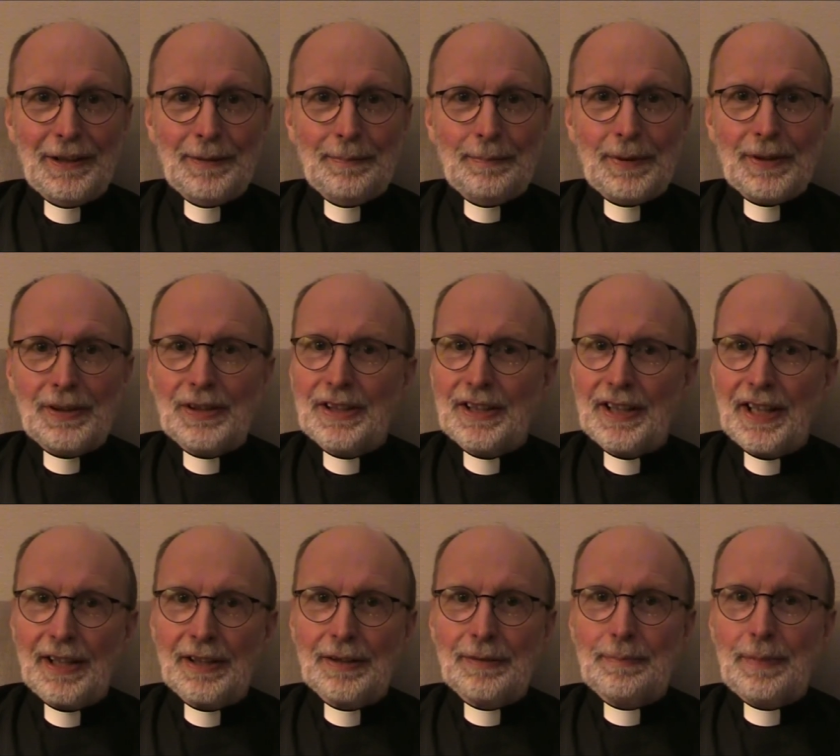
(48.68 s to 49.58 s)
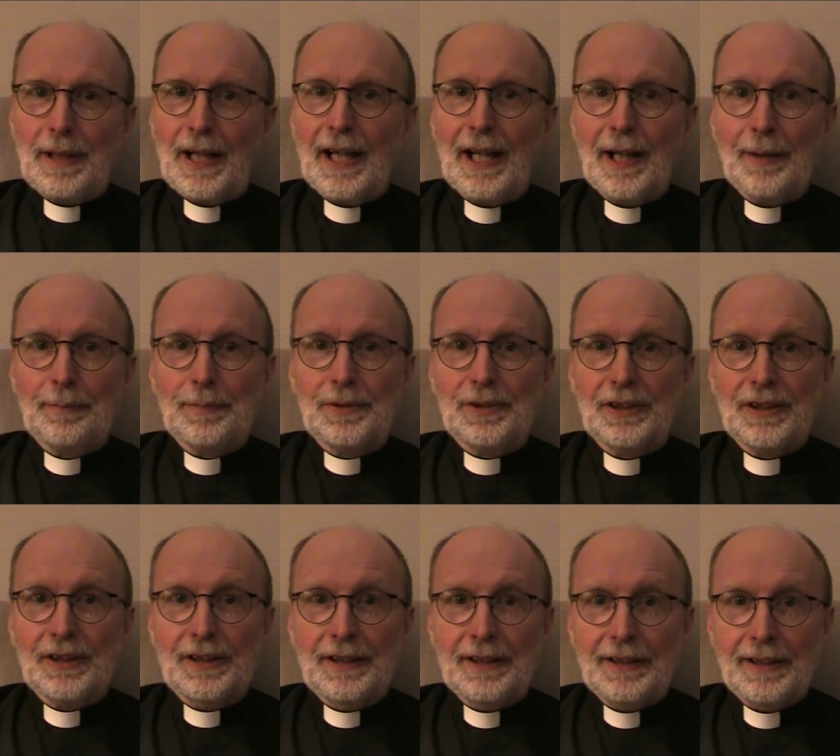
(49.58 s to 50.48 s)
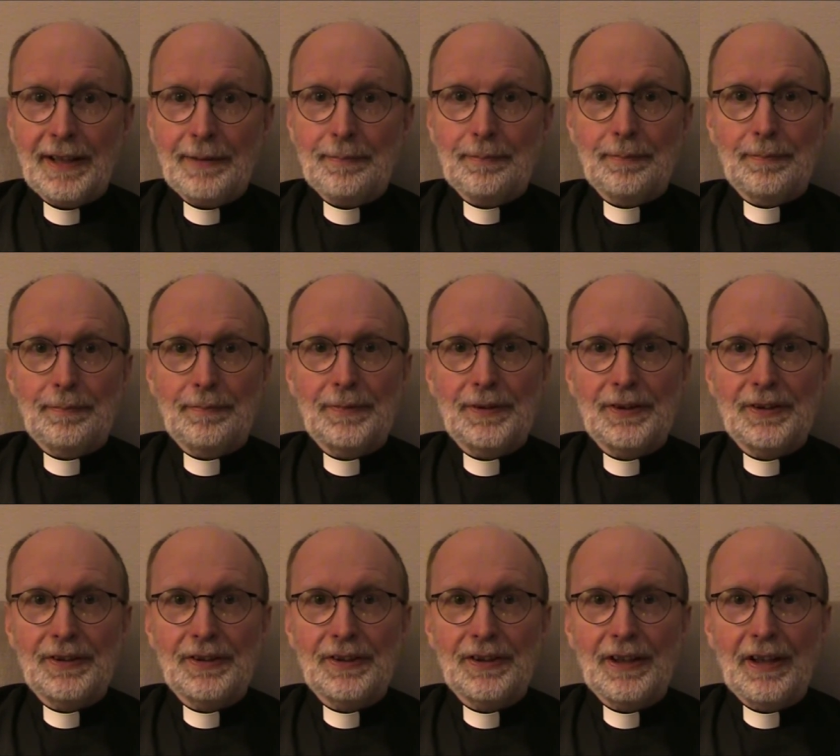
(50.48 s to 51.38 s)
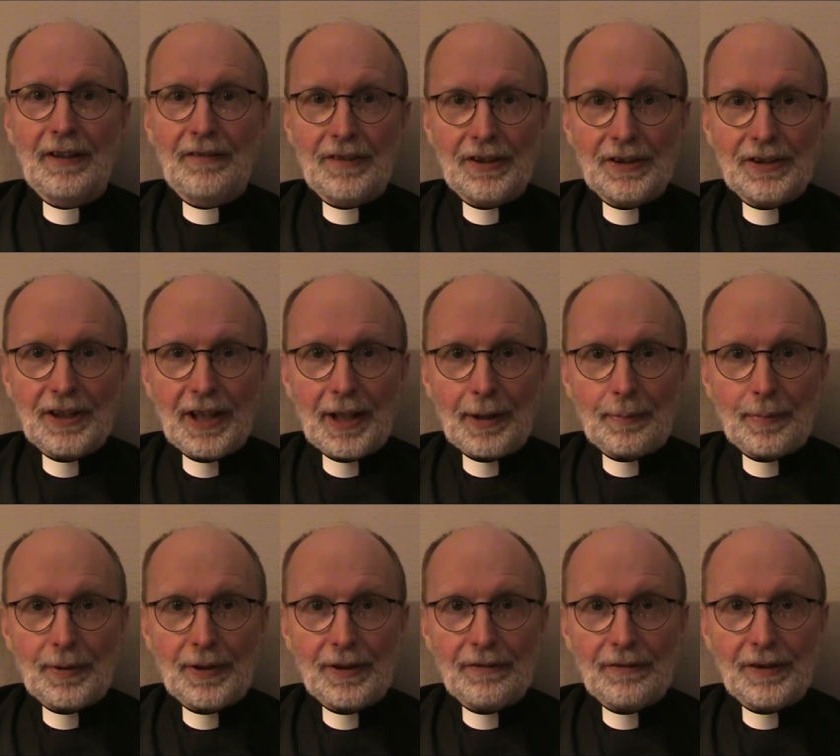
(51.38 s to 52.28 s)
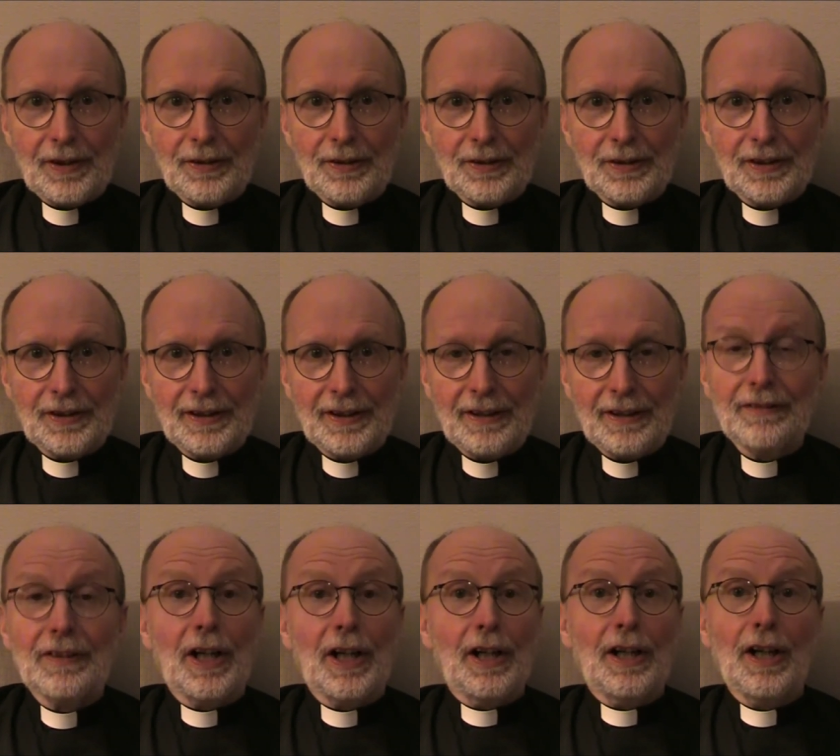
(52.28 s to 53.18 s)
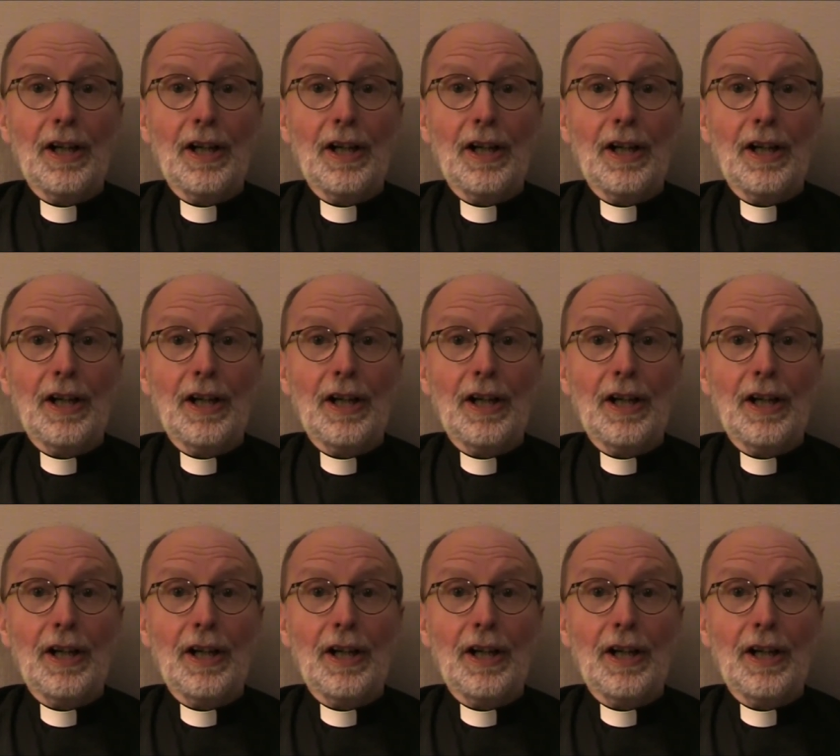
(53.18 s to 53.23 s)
but to get perhaps a glimpse of the depth of God's love